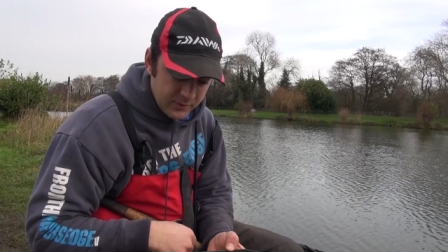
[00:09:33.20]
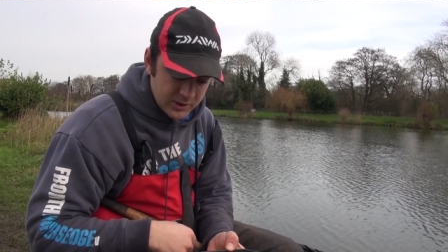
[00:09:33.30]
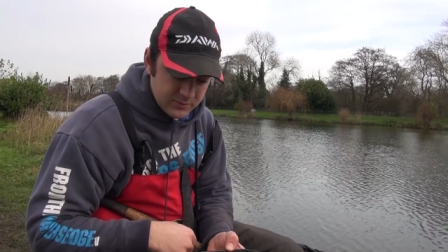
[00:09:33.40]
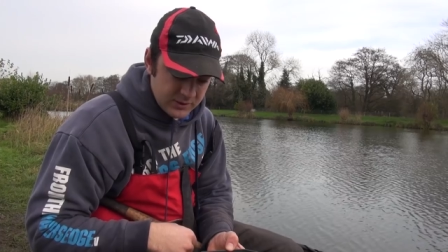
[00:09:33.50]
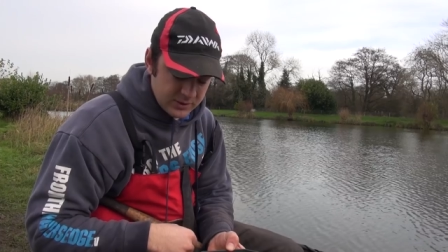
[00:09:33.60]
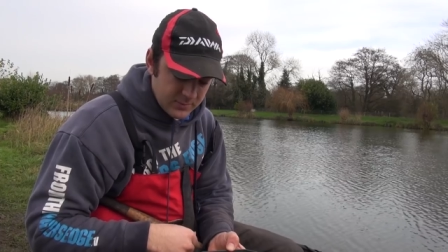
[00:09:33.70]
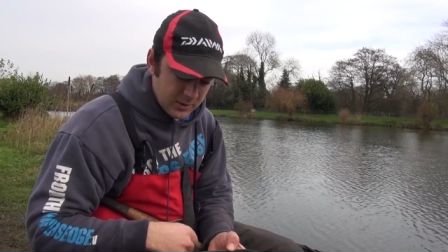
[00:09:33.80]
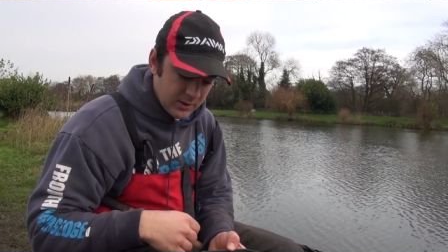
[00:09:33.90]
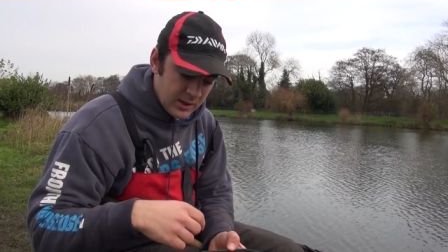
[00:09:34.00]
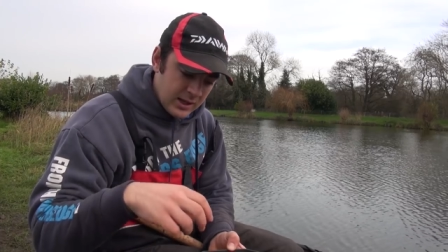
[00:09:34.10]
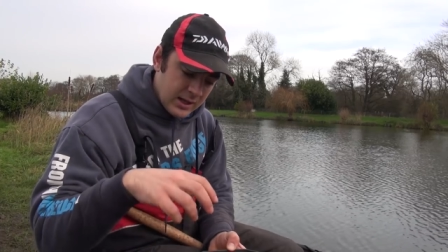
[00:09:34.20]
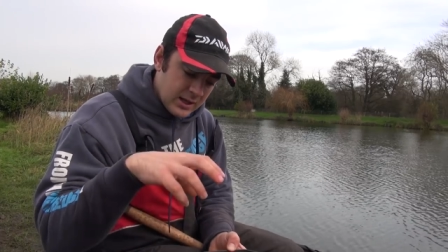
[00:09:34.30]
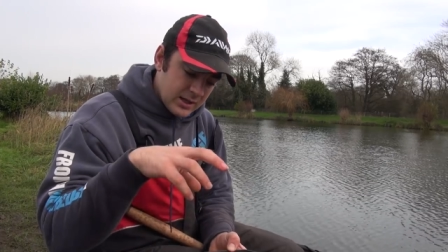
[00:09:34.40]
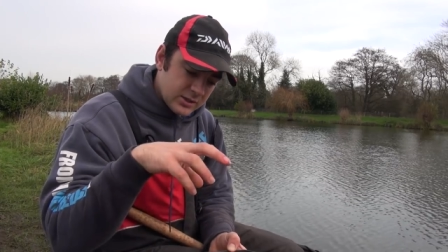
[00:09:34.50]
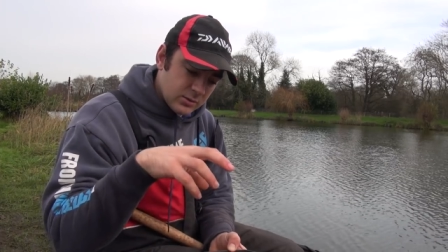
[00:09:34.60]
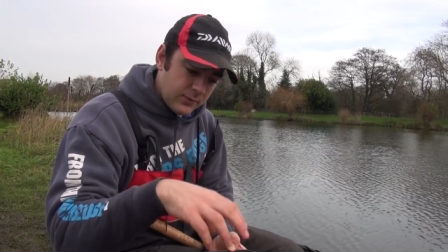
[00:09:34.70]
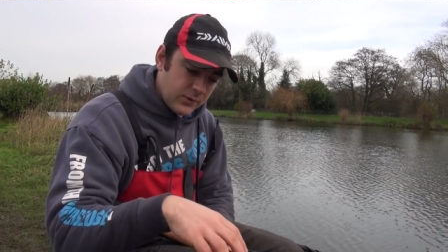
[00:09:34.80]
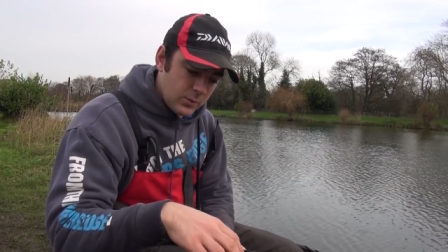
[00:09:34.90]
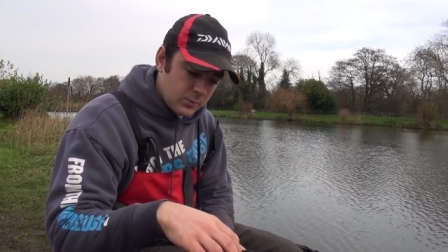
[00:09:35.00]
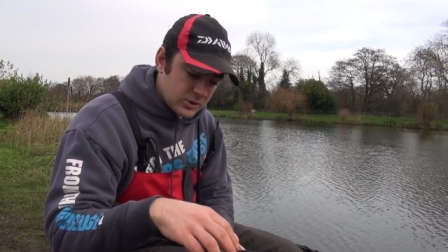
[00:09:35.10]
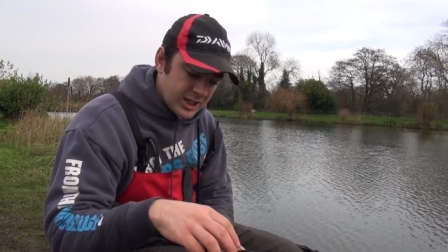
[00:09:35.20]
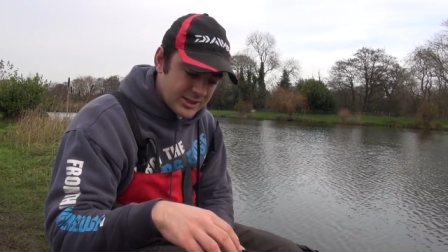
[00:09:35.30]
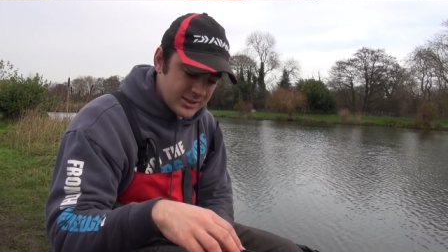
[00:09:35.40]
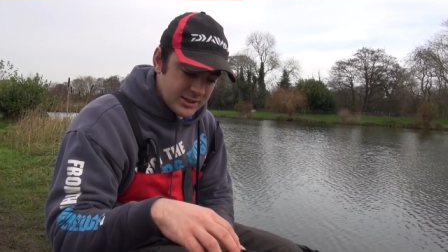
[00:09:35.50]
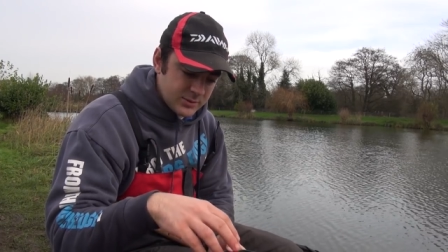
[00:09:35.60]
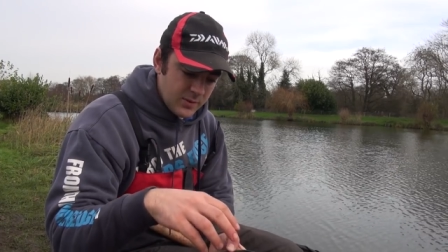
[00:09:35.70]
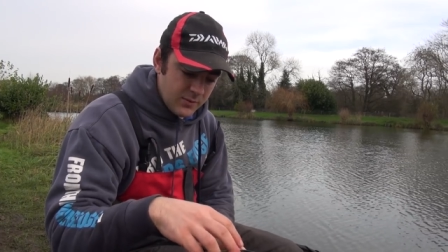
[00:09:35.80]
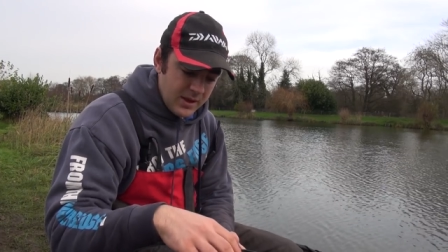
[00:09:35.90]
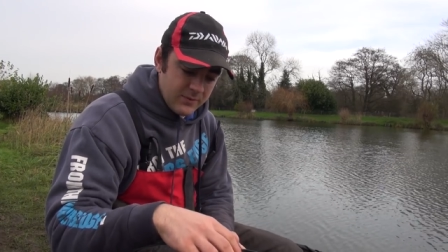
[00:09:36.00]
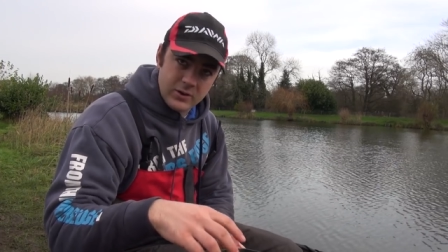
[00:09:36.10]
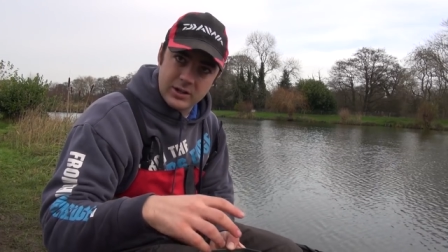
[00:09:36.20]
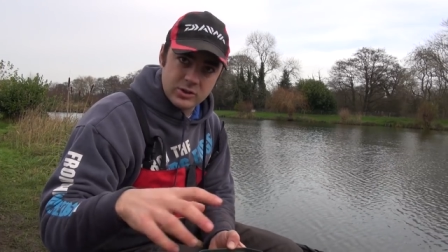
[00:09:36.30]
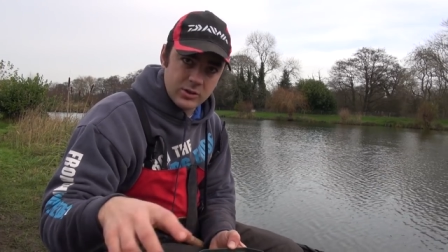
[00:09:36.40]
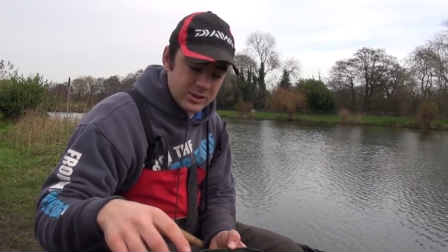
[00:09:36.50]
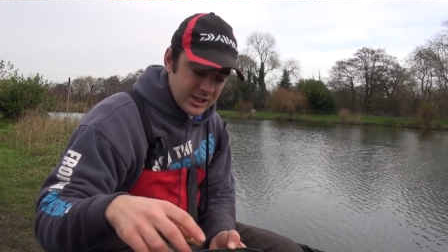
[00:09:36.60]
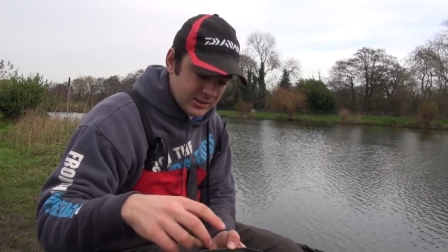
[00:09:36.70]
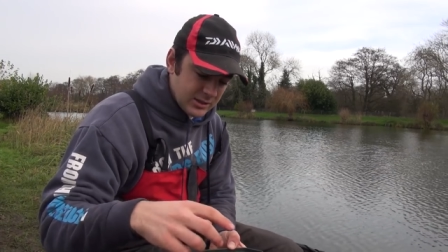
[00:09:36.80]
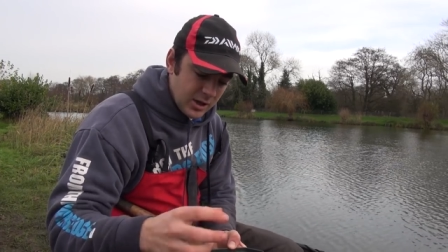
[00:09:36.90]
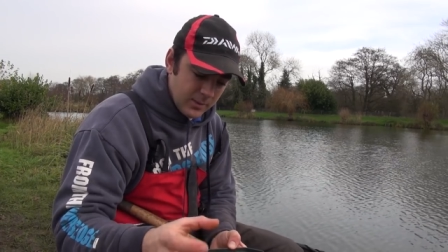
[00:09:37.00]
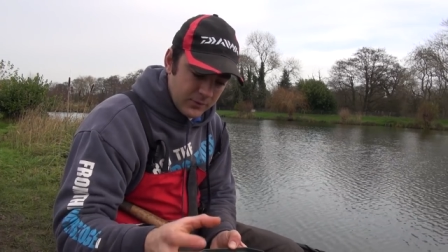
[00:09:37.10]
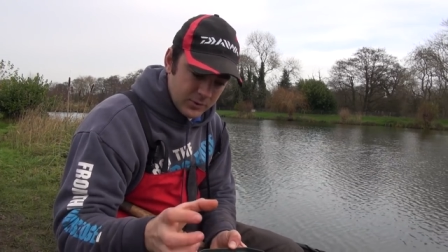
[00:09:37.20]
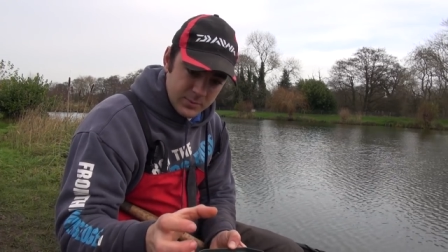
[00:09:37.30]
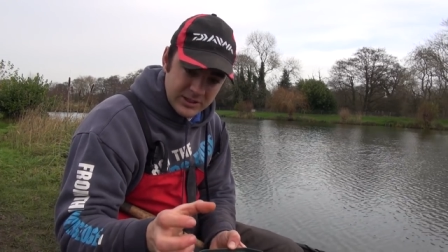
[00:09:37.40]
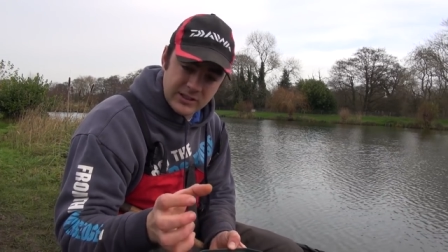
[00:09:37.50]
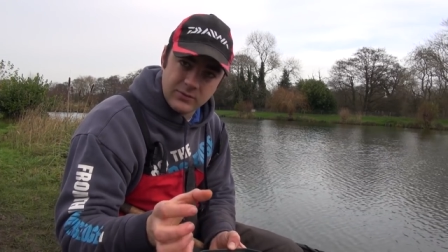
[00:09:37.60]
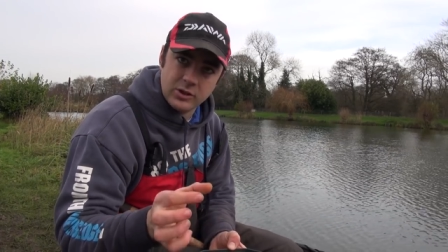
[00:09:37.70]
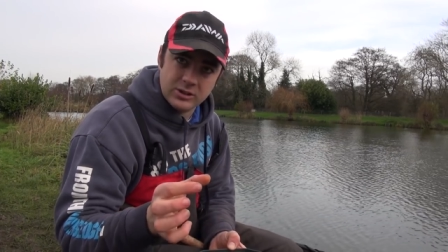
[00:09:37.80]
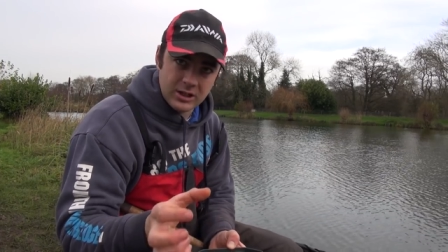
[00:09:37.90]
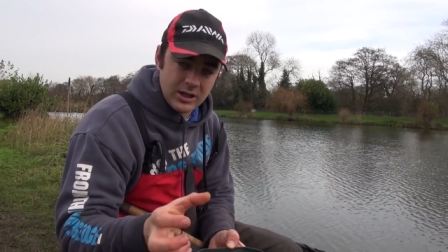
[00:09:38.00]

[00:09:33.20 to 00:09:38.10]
first things to mow. So if you test this with a method, and do test it at home, especially if you use a